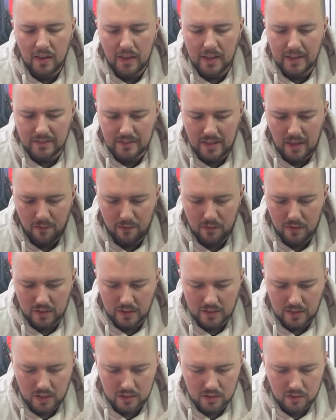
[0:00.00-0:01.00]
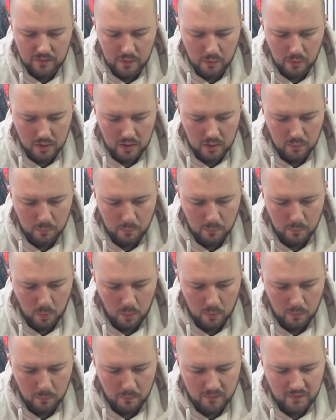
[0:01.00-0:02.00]
It definitely does feel like
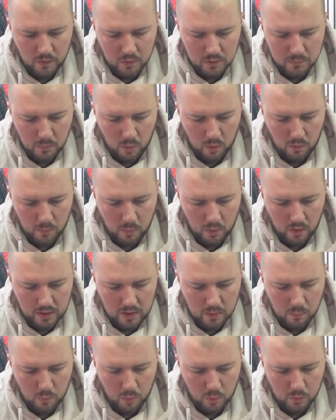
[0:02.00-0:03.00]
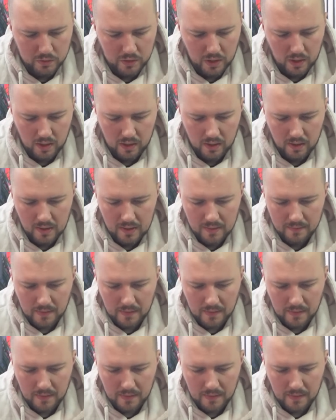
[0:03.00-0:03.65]
feels more like a worn dart.